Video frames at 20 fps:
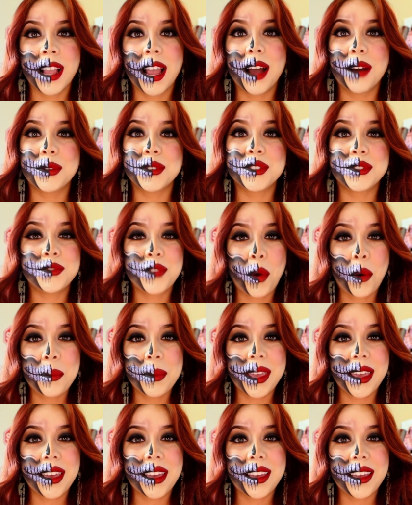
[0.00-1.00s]
was
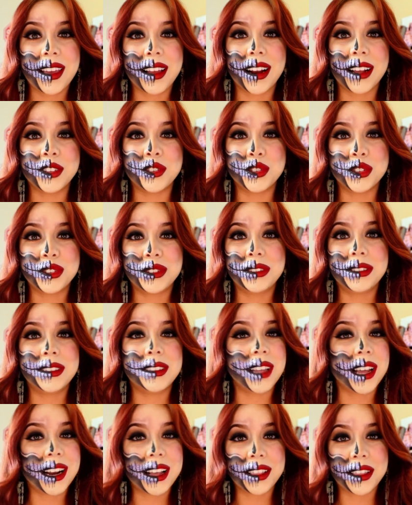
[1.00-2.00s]
filming it and I just
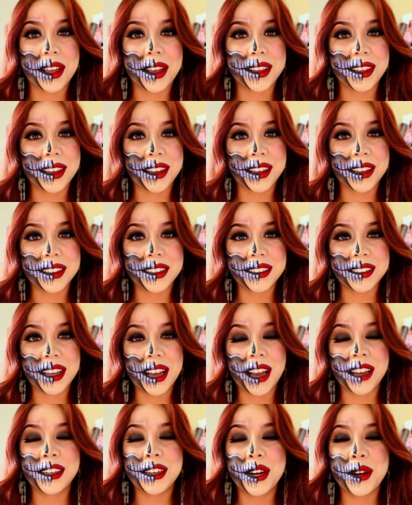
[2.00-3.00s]
didn't like it.
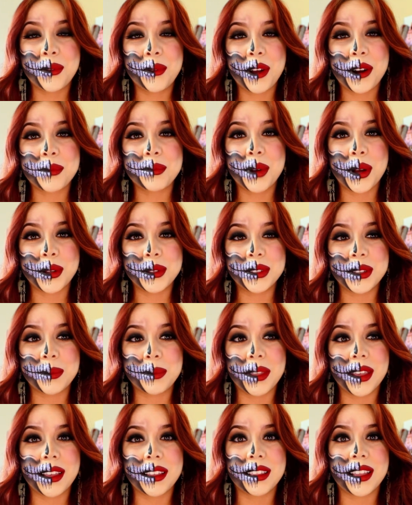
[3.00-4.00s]
I didn't want to post
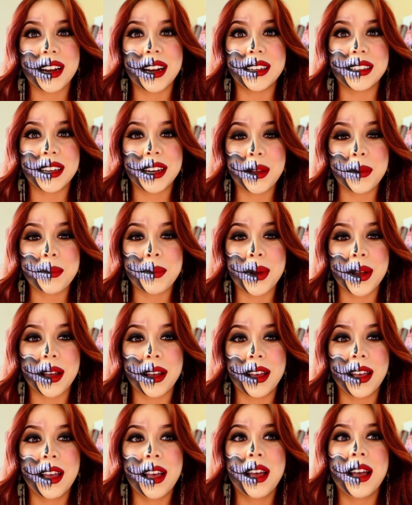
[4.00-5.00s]
something that I didn't
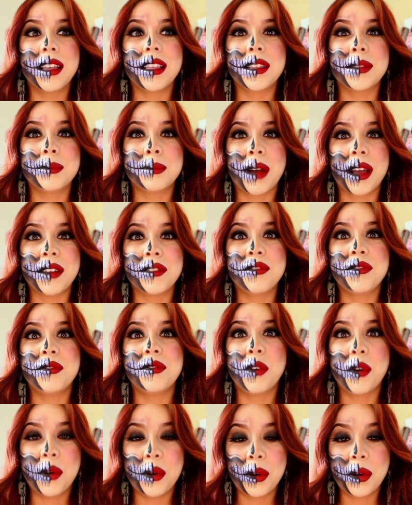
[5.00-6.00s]
put my
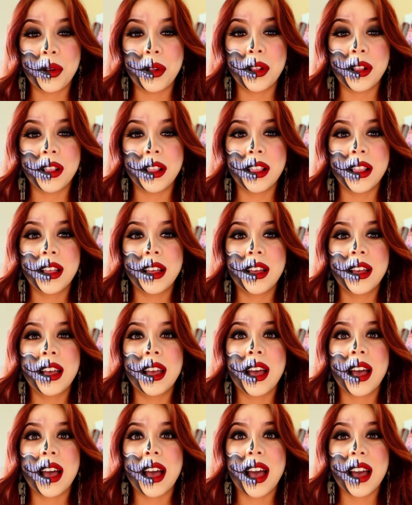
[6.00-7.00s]
full
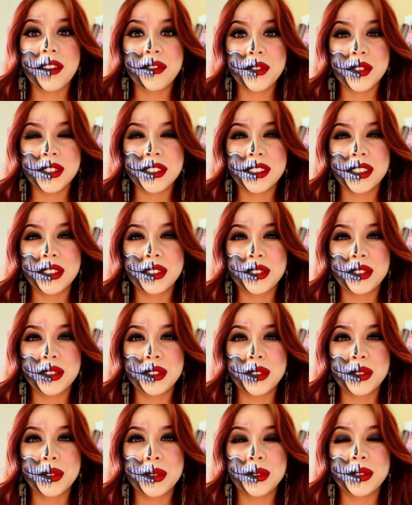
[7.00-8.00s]
efforts
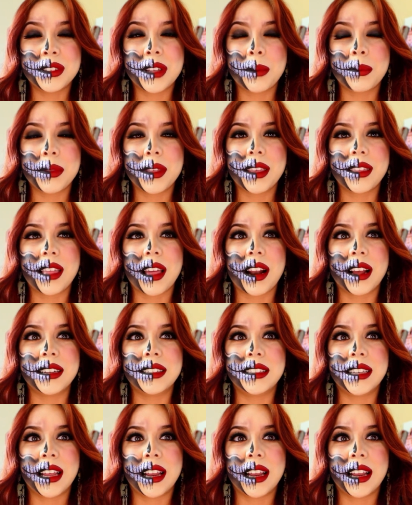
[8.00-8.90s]
into, something that I